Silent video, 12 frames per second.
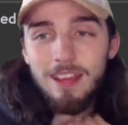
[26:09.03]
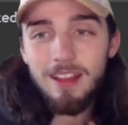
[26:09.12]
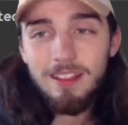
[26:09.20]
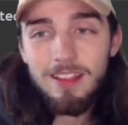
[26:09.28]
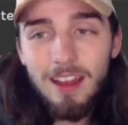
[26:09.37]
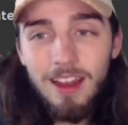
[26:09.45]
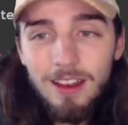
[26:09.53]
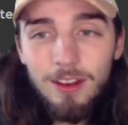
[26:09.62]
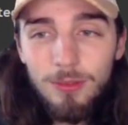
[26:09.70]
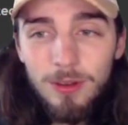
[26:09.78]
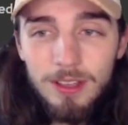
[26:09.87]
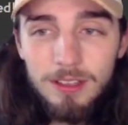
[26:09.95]
see, and I
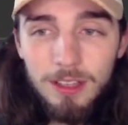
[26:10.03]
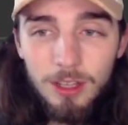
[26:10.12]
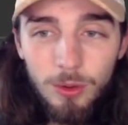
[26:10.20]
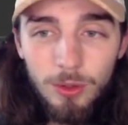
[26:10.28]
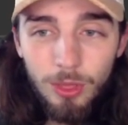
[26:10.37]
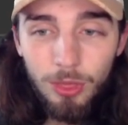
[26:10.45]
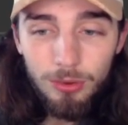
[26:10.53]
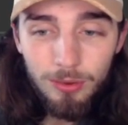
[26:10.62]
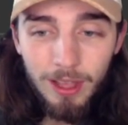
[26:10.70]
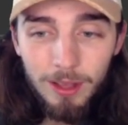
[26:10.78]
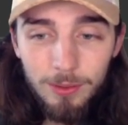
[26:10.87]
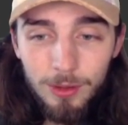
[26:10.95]
didn't really deal with the
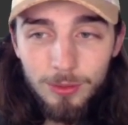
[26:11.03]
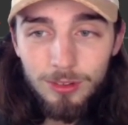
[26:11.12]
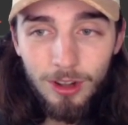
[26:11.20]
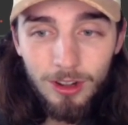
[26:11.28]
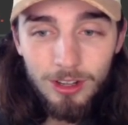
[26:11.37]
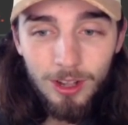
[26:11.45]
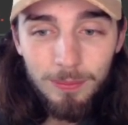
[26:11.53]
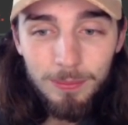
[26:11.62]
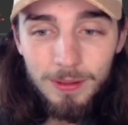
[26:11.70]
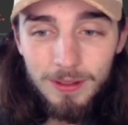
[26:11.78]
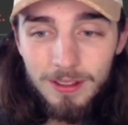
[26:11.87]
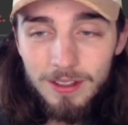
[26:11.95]
threat, which was Garchomp.
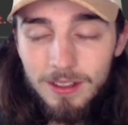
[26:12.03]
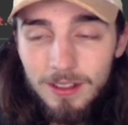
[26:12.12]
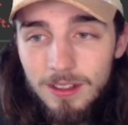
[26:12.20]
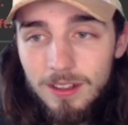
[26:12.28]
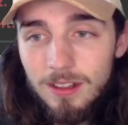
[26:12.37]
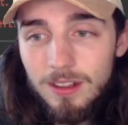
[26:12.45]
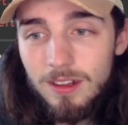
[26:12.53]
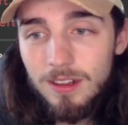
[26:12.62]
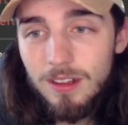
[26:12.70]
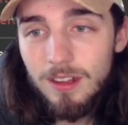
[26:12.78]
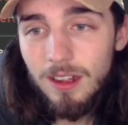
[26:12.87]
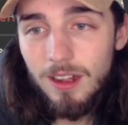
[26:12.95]

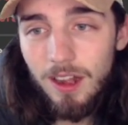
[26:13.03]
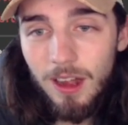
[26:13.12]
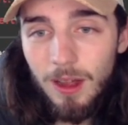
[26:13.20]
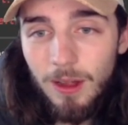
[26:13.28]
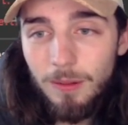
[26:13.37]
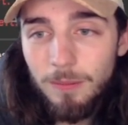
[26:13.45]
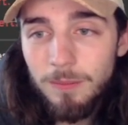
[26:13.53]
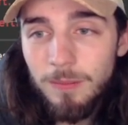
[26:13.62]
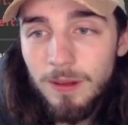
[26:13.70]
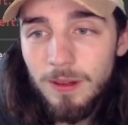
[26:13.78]
And